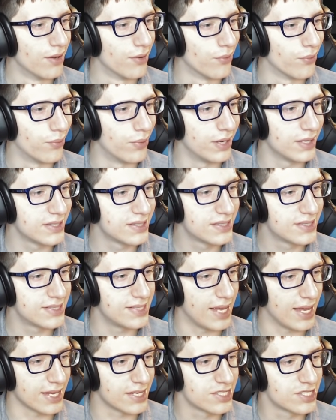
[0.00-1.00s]
what
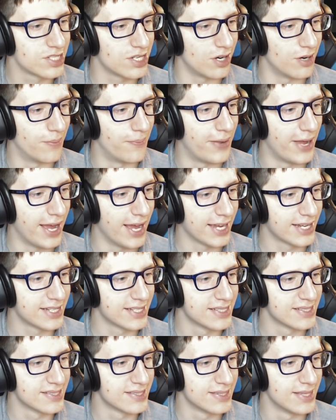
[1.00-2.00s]
texture pack
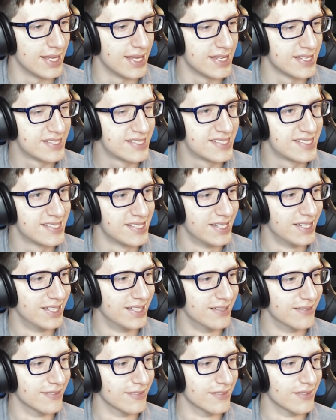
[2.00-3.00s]
is this?
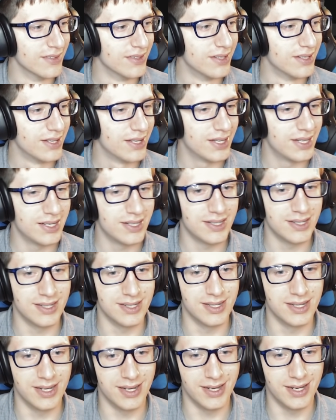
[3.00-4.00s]

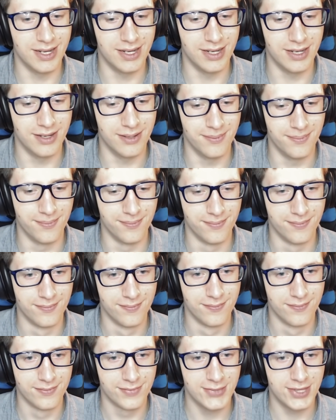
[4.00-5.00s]
Uh, um,
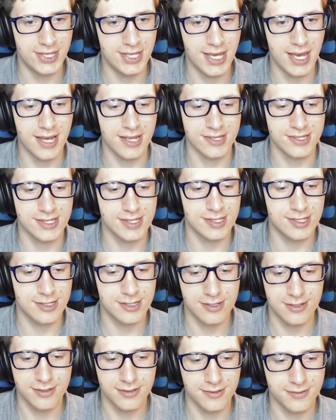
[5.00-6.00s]
yes.
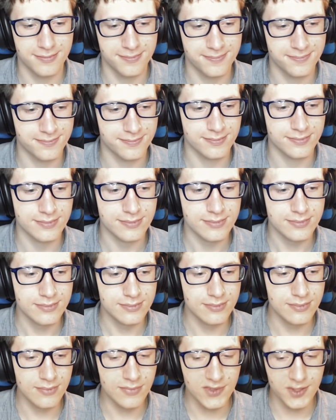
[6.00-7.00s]

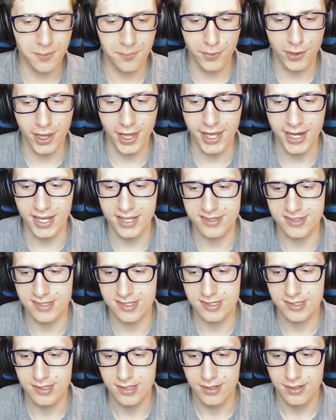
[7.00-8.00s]

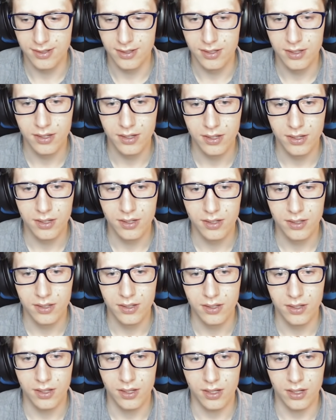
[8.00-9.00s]
Planets.
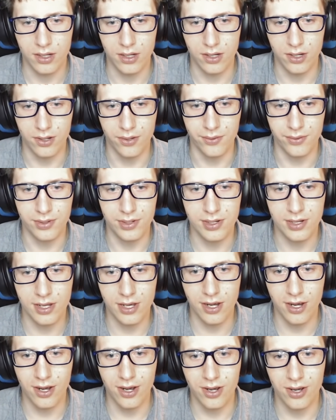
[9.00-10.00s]
Oh
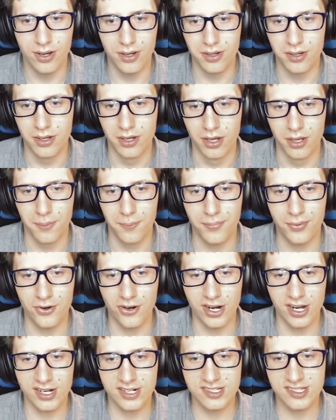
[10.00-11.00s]
no.
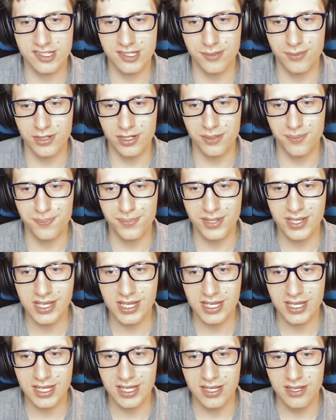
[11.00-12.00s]
Proxima
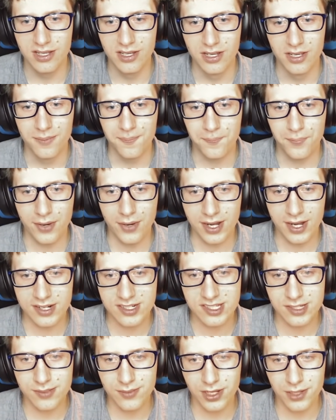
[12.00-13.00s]
B.
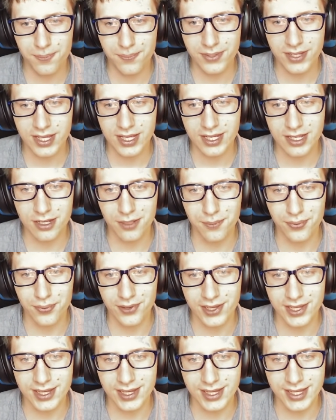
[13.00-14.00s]
Proxima B
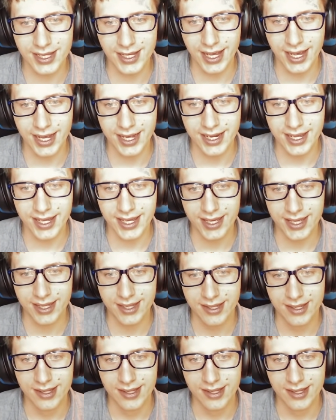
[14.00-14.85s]
completely ate it.